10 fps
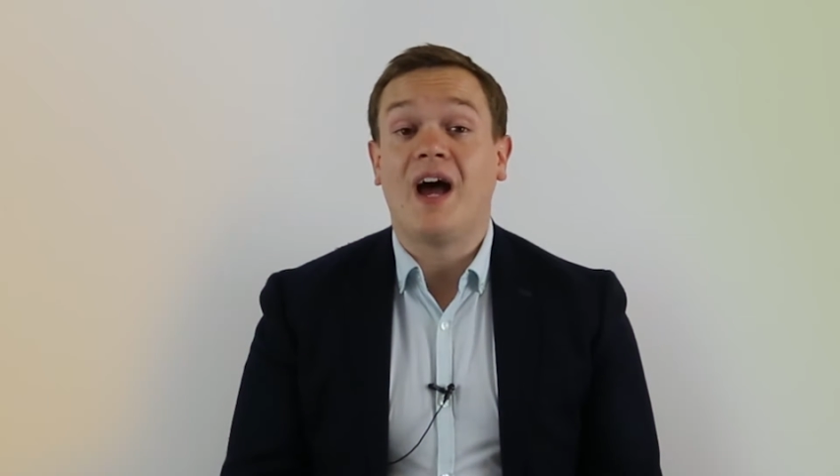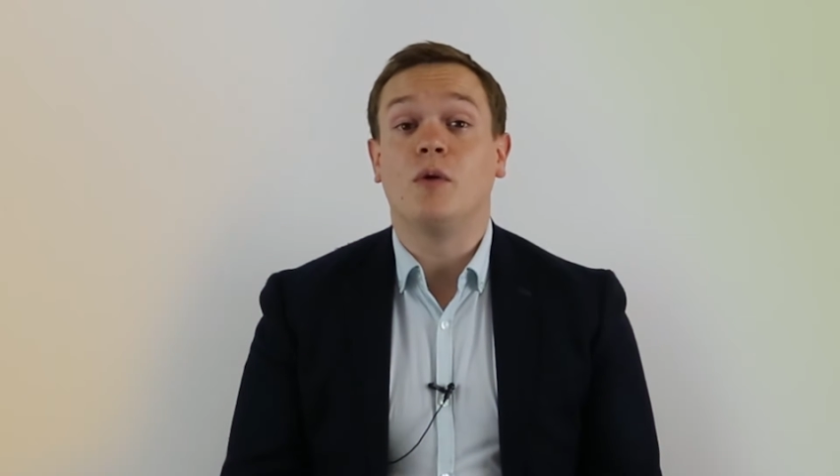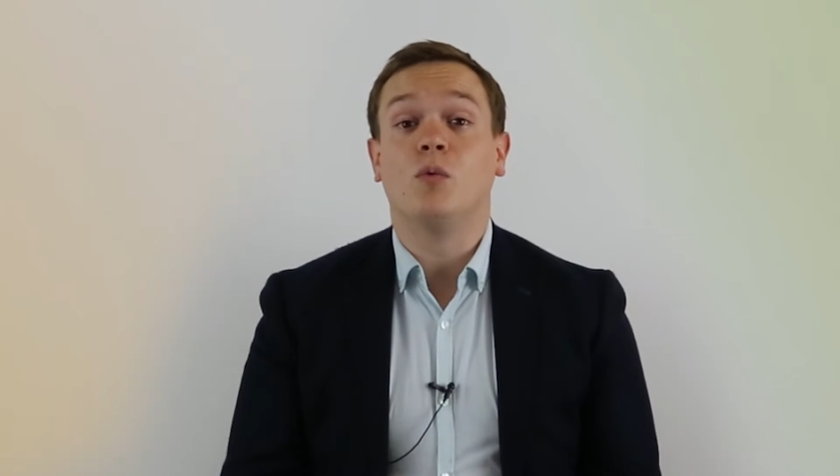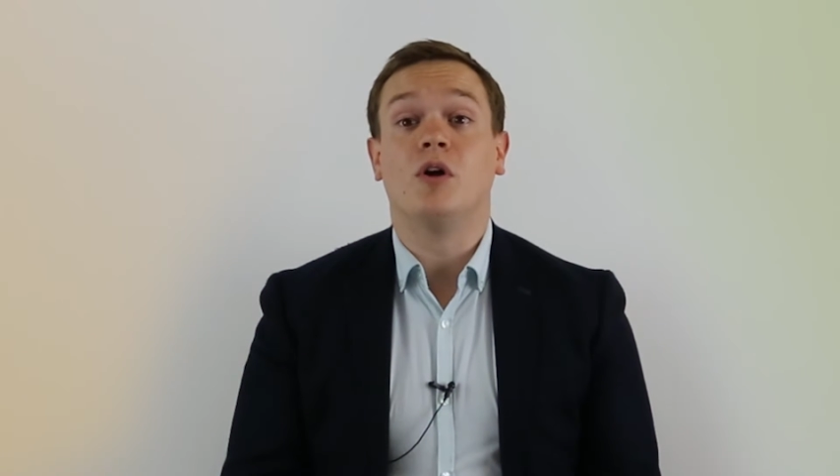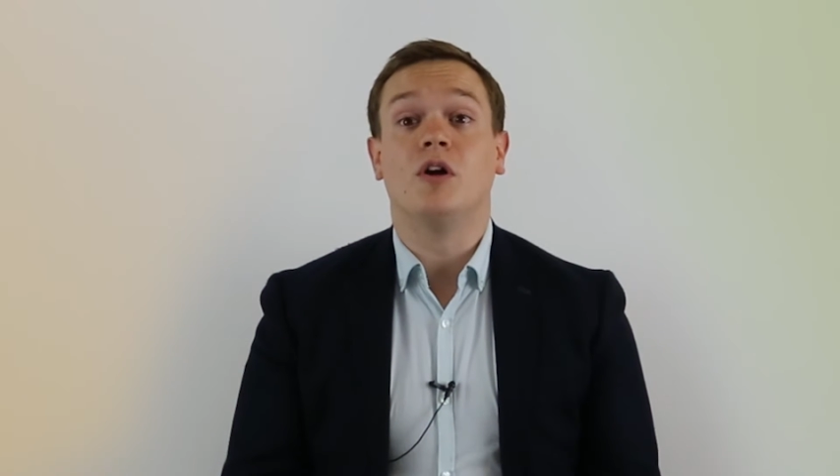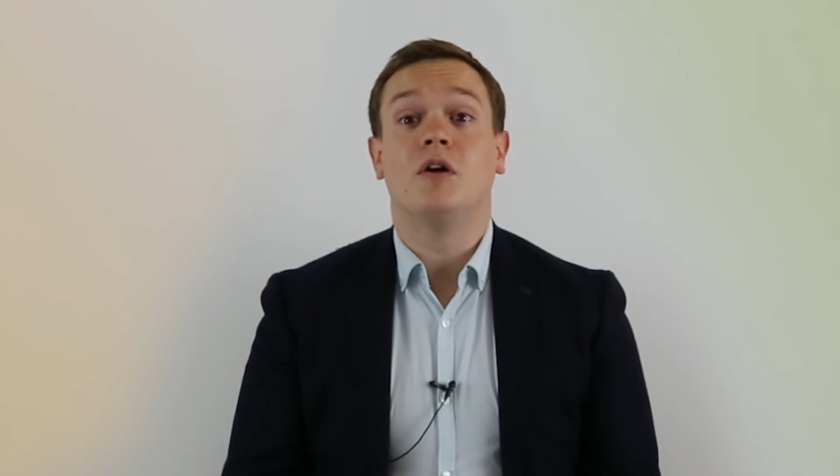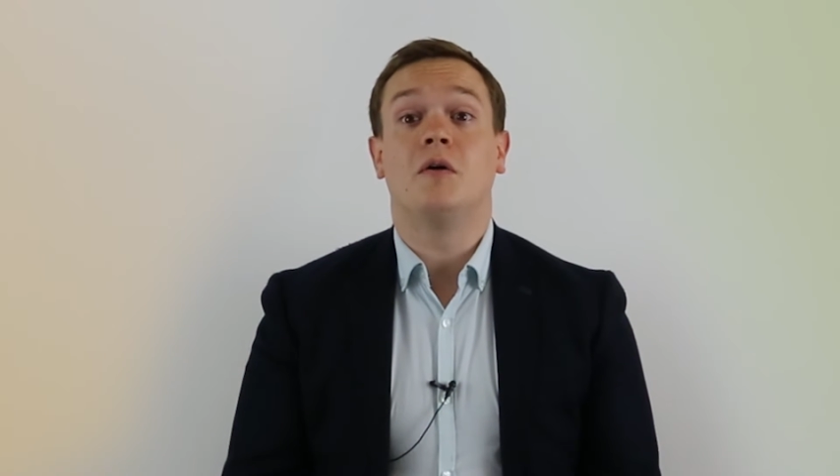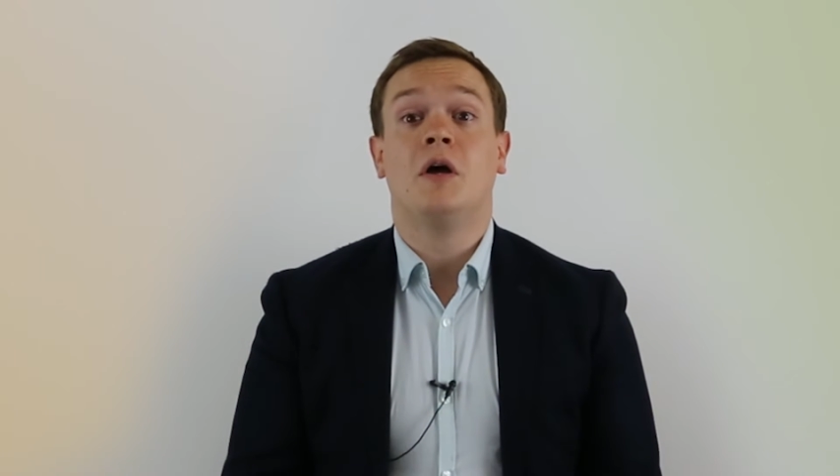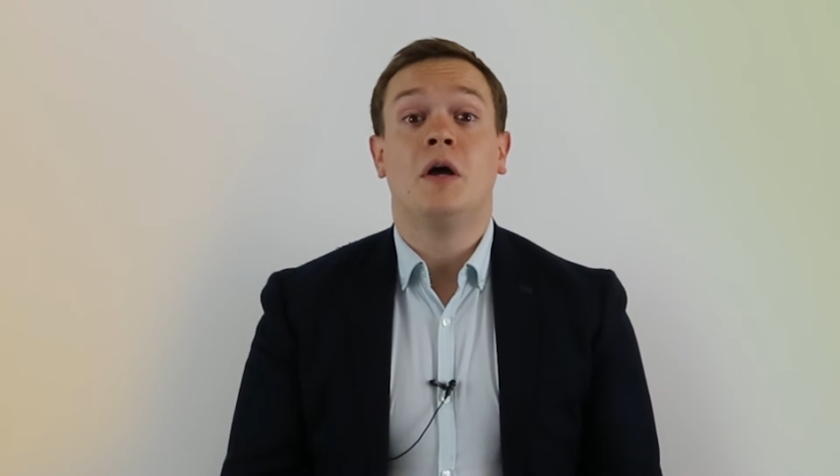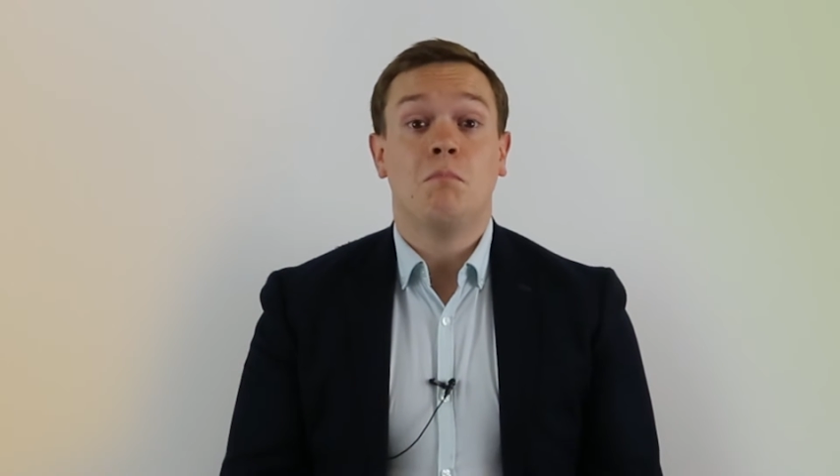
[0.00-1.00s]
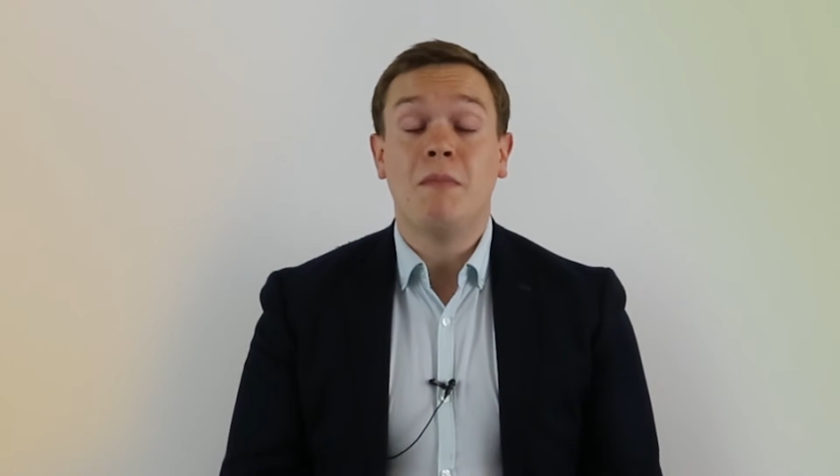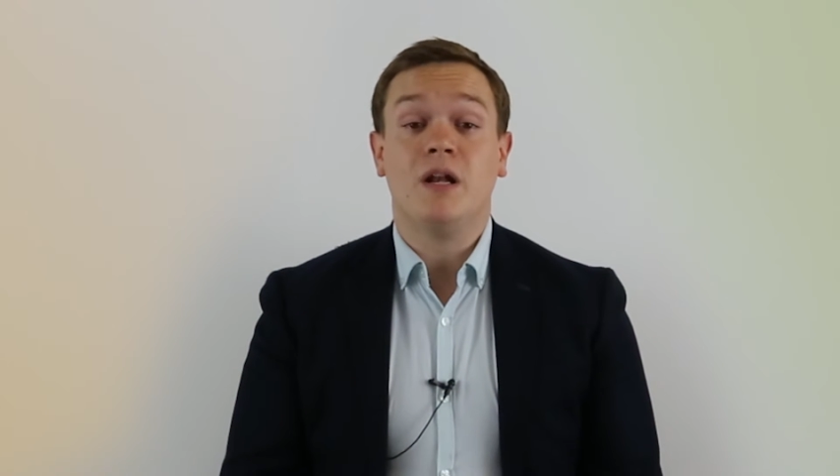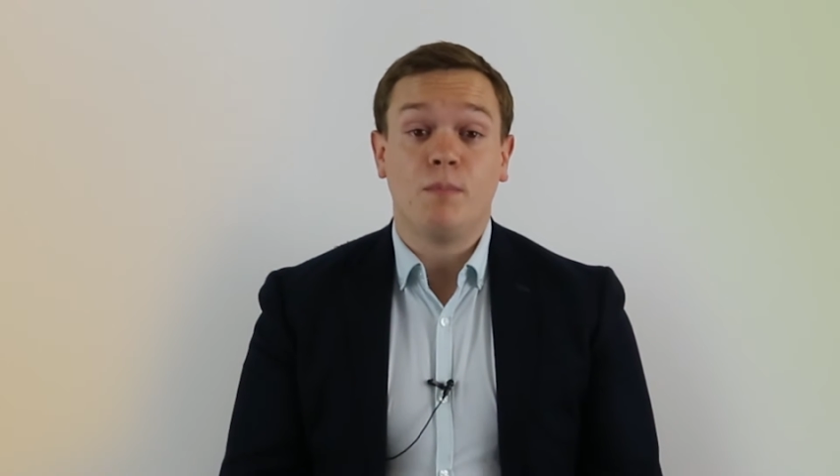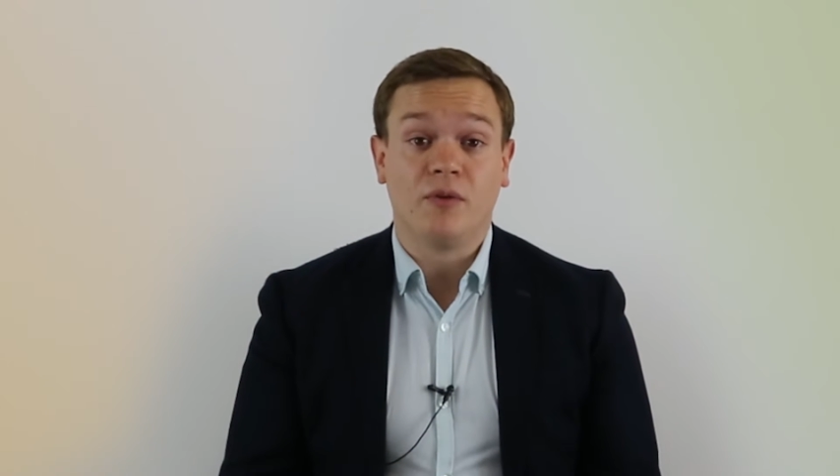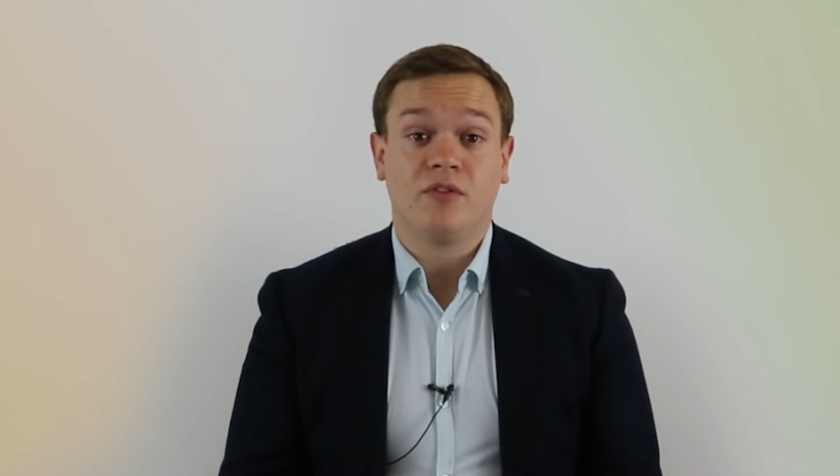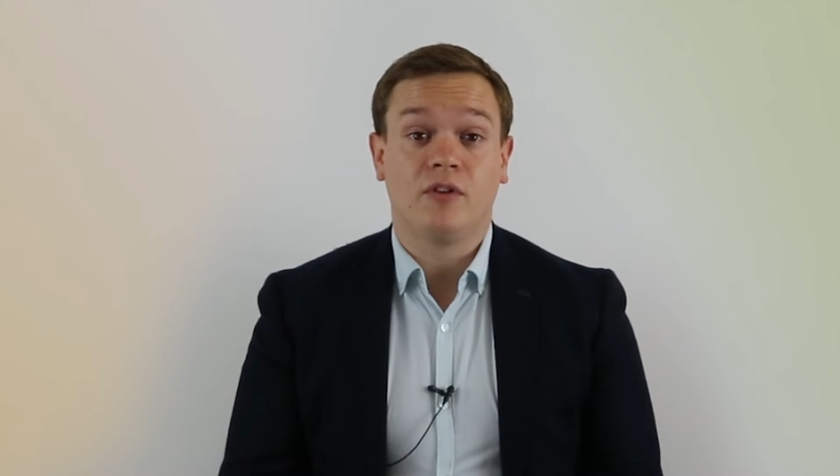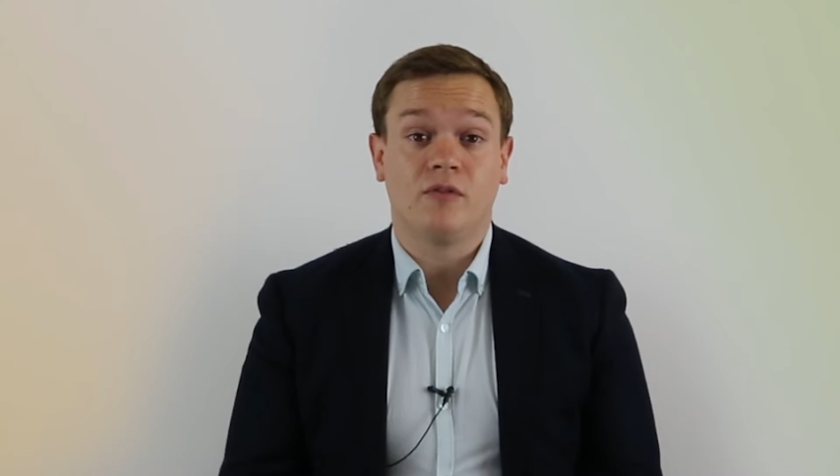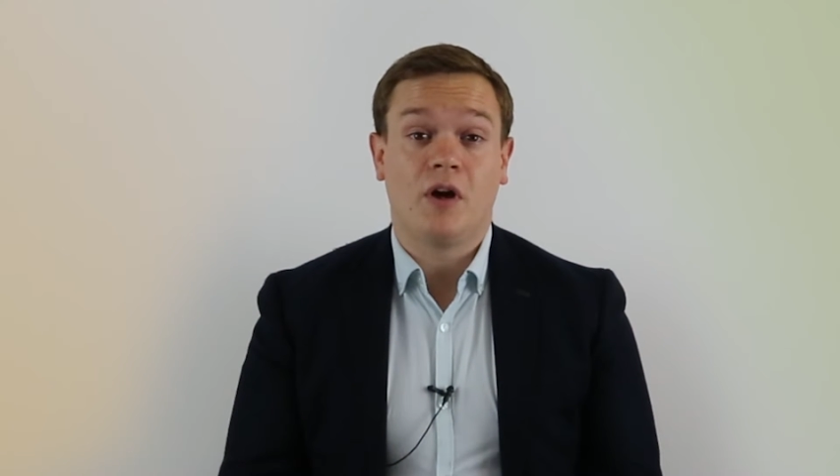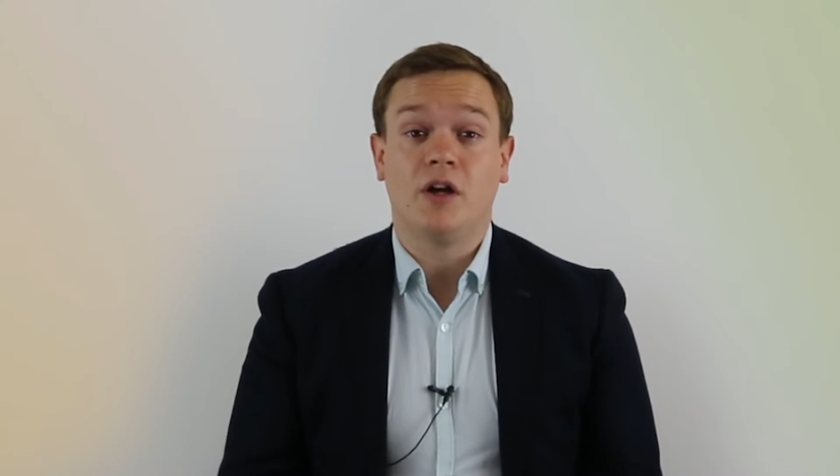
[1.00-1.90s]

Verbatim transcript: I had were mainly positive.